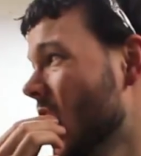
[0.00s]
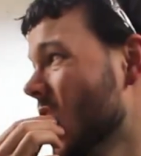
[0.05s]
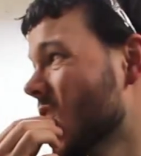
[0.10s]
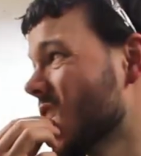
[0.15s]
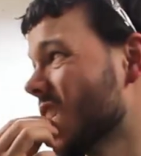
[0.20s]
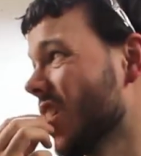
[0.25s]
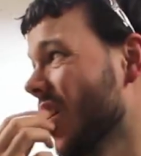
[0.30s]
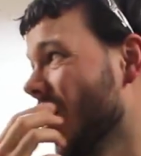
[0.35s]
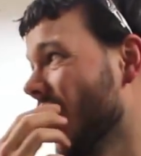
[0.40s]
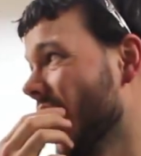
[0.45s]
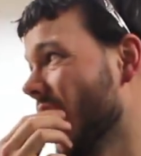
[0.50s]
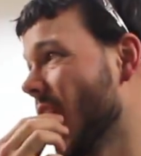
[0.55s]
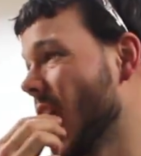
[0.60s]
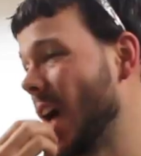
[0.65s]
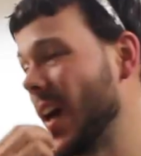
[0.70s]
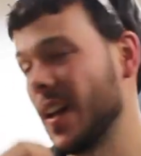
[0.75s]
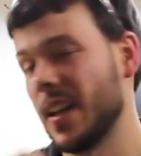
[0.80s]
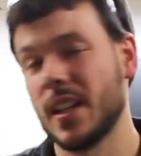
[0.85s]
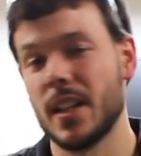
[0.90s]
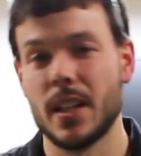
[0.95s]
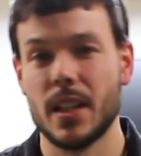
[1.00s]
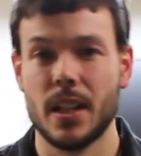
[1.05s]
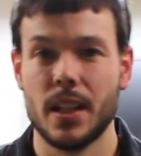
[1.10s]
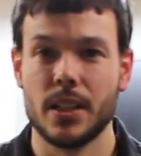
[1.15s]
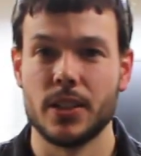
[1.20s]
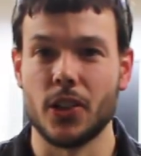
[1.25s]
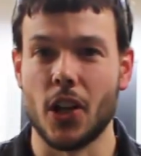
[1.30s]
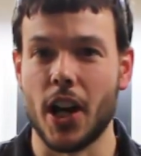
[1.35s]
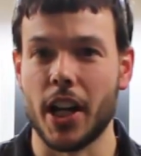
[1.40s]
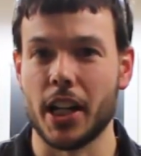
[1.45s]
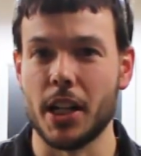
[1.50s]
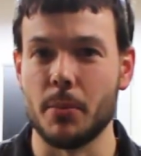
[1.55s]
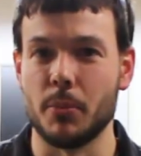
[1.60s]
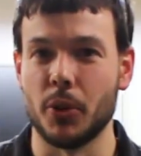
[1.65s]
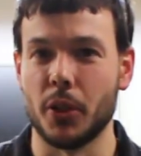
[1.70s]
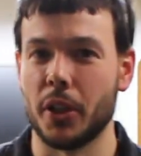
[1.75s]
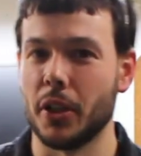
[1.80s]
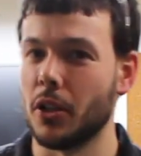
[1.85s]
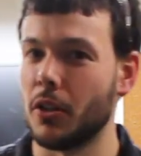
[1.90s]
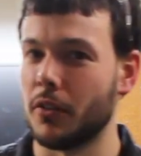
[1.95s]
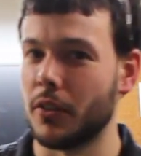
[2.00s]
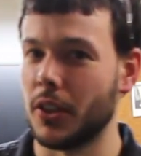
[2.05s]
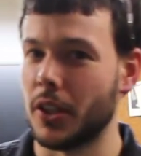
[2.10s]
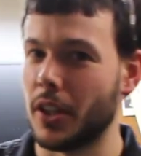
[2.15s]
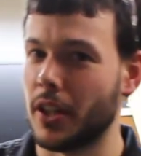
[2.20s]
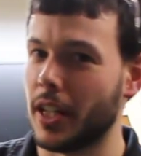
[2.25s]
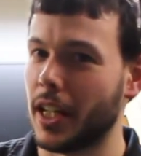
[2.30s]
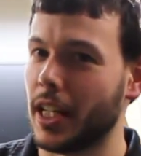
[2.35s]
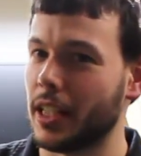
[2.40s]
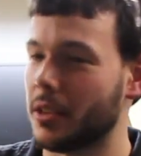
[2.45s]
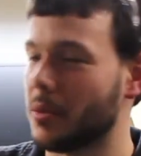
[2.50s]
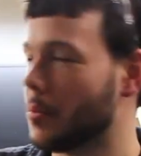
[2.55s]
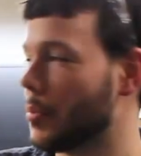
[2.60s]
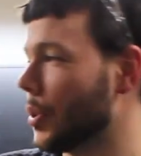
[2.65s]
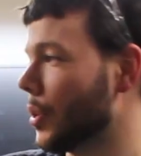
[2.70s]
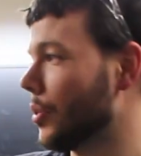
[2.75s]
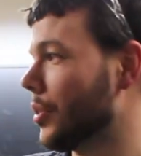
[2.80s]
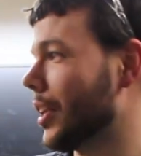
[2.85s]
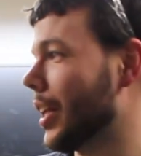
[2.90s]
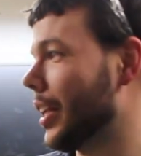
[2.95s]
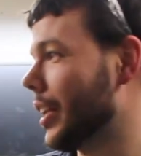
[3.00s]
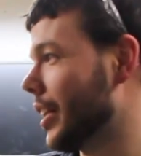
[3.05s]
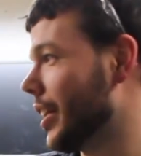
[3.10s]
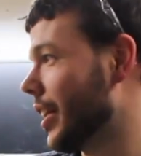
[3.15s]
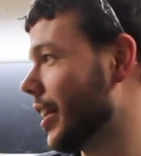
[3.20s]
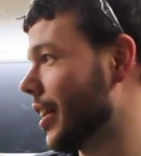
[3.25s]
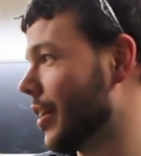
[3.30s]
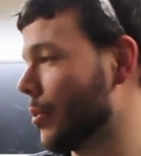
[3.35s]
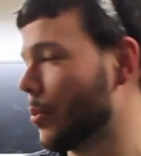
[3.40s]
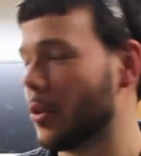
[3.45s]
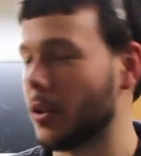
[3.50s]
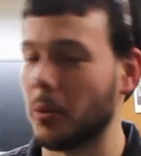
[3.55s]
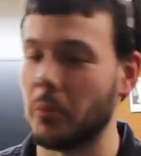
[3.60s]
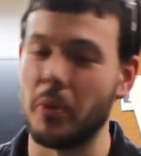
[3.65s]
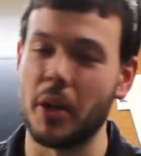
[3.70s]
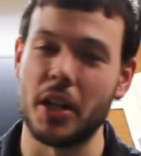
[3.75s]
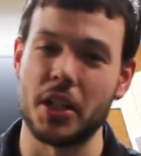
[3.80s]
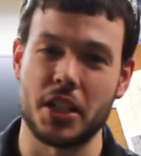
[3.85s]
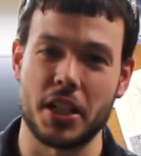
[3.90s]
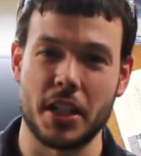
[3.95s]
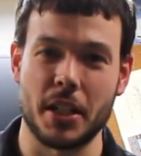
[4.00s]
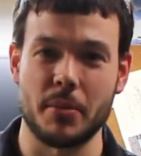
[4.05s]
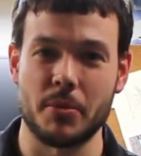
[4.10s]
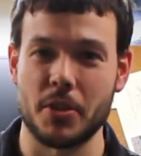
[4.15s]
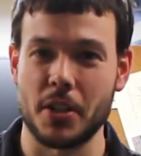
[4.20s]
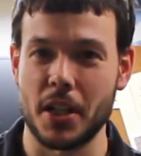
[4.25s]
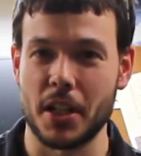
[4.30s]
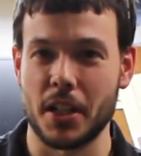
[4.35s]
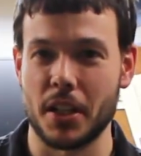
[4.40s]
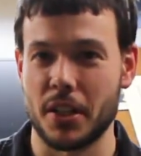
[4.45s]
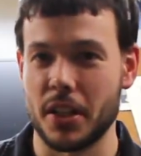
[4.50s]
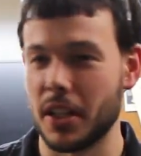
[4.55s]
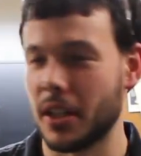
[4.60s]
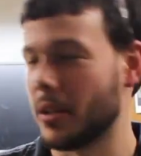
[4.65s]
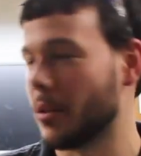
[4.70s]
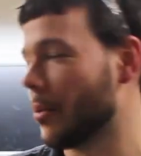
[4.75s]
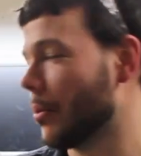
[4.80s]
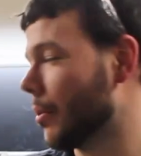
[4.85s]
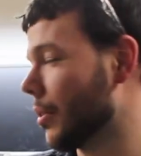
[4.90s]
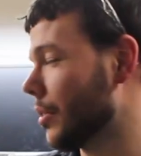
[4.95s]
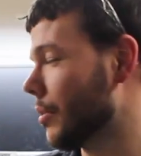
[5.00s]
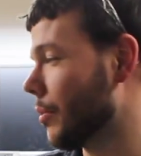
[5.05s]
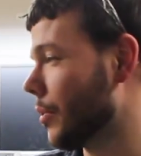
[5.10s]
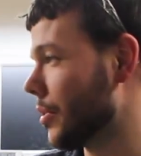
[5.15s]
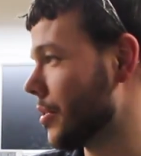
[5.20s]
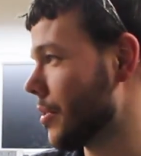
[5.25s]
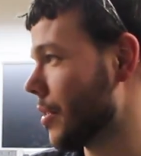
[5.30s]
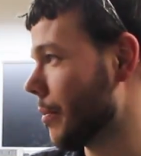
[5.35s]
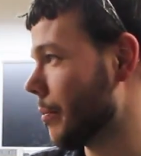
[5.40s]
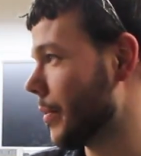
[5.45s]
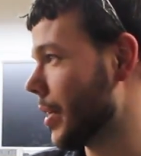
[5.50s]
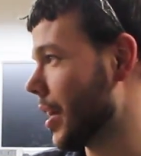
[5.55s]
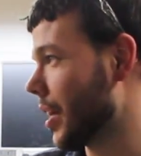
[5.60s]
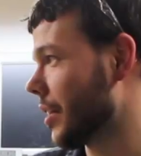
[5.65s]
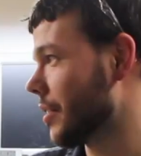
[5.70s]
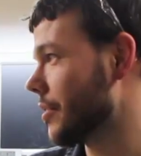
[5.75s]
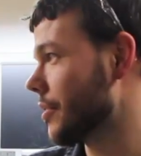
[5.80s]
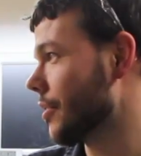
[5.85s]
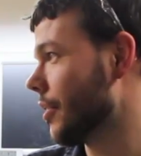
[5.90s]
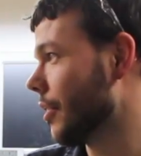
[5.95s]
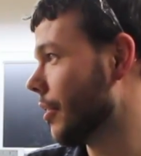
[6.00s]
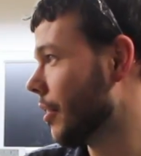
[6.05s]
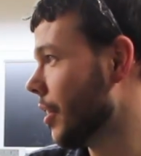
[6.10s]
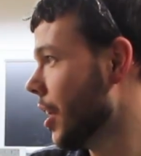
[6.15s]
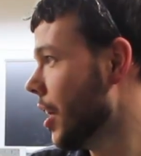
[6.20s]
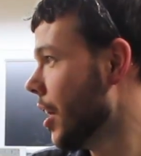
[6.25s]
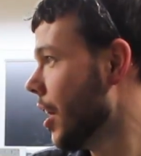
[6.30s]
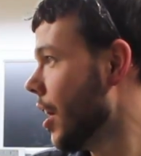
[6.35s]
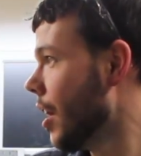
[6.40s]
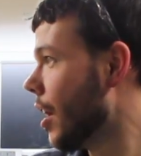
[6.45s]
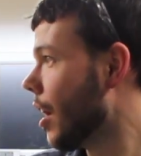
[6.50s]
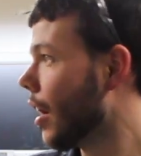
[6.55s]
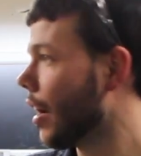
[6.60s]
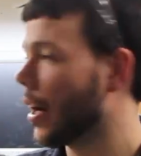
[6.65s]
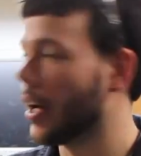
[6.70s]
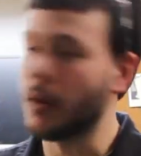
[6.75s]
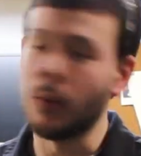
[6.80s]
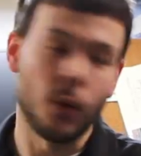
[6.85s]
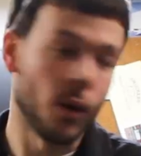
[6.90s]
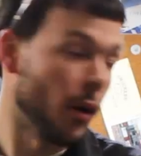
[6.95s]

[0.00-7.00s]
So sorry, I keep looking over there. I got the build on the workbench, and I'm trying to think of what's up next. So, all right.